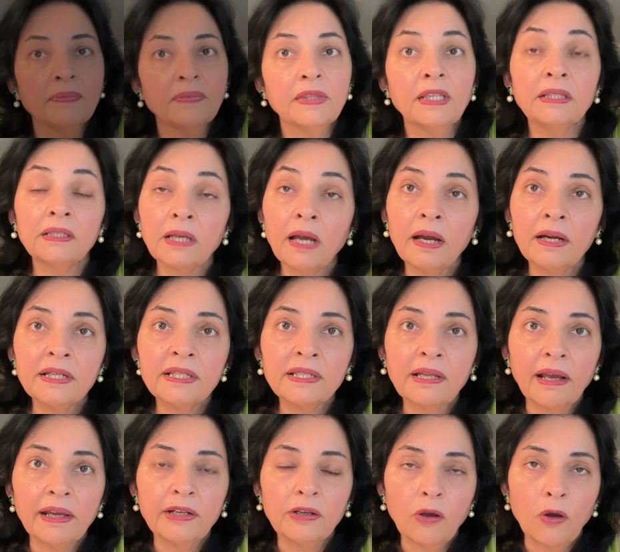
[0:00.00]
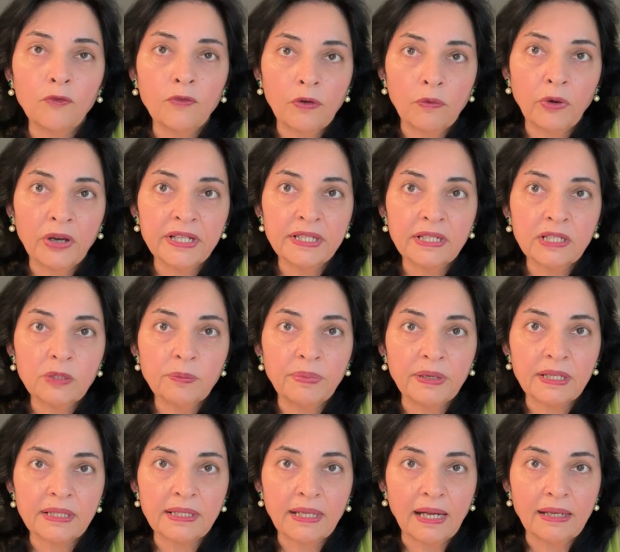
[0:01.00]
The third sign of avoidant
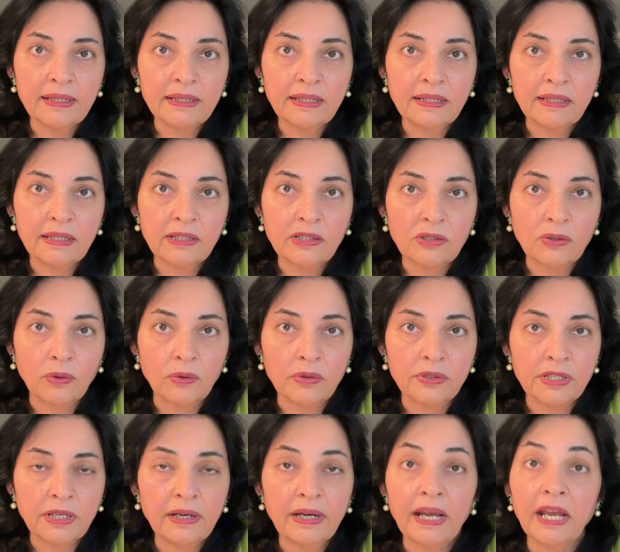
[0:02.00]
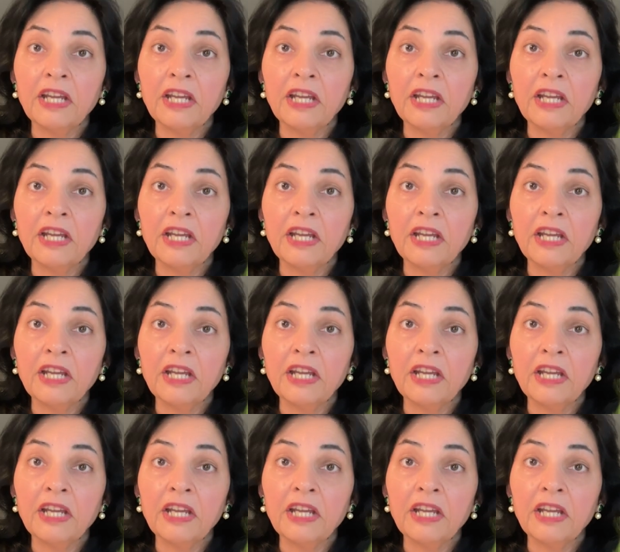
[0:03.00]
personality disorder